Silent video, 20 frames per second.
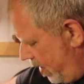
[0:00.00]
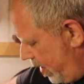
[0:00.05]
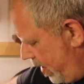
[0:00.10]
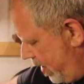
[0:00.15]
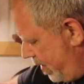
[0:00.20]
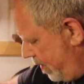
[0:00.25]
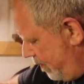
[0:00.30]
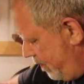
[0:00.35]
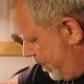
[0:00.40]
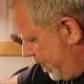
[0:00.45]

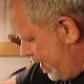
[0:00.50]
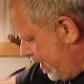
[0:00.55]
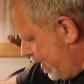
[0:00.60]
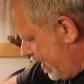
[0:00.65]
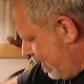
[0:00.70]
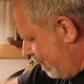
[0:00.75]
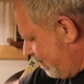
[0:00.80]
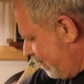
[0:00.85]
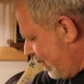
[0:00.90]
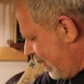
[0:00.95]
right, we
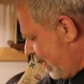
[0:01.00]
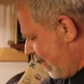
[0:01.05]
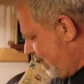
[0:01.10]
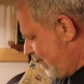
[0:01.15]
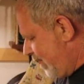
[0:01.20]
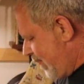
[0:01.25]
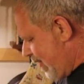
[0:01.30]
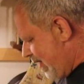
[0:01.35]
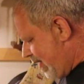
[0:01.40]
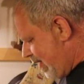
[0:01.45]
have
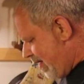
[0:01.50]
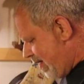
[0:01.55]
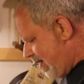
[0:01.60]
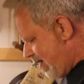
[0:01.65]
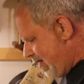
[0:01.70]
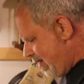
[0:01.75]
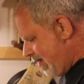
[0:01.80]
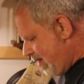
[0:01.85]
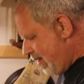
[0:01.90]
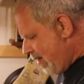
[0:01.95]
gotten that
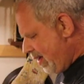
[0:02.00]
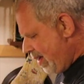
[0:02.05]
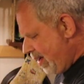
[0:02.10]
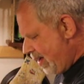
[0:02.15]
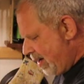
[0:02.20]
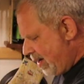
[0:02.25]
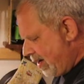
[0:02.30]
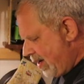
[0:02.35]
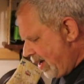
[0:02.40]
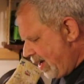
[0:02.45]

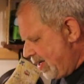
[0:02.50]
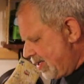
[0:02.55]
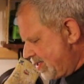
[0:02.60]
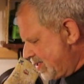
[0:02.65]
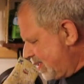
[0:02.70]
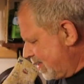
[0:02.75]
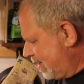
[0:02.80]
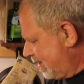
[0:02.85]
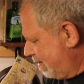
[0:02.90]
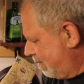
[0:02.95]

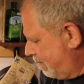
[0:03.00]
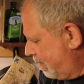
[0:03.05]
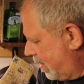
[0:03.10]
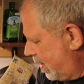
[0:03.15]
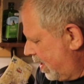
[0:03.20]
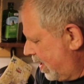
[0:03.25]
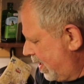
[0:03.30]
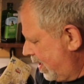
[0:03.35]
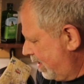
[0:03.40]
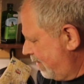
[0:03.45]
nice and
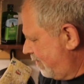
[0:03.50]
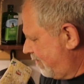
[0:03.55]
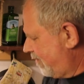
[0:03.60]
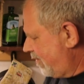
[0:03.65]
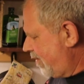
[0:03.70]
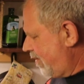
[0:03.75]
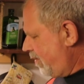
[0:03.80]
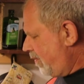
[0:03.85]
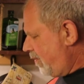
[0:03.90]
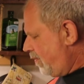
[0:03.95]
combined,
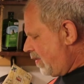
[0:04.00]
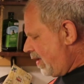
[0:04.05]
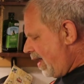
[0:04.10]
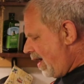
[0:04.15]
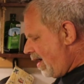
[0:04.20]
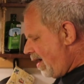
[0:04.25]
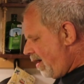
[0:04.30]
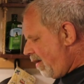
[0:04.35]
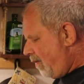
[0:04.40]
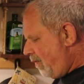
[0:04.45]
so
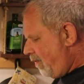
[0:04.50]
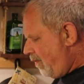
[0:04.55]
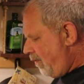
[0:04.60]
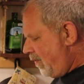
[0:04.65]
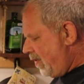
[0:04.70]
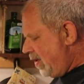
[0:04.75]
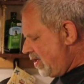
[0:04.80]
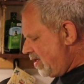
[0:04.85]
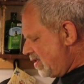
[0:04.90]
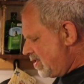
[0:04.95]
now
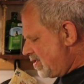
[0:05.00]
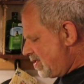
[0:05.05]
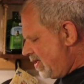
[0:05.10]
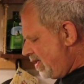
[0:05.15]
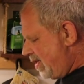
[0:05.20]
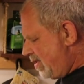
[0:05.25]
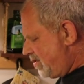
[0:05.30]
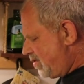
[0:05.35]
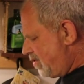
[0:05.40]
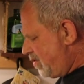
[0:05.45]
we just
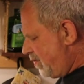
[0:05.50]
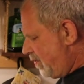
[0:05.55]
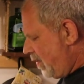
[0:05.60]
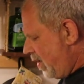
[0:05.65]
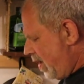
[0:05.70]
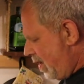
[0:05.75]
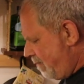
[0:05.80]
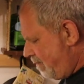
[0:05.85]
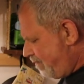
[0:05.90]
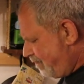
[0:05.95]
need
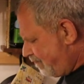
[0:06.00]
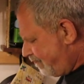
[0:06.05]
to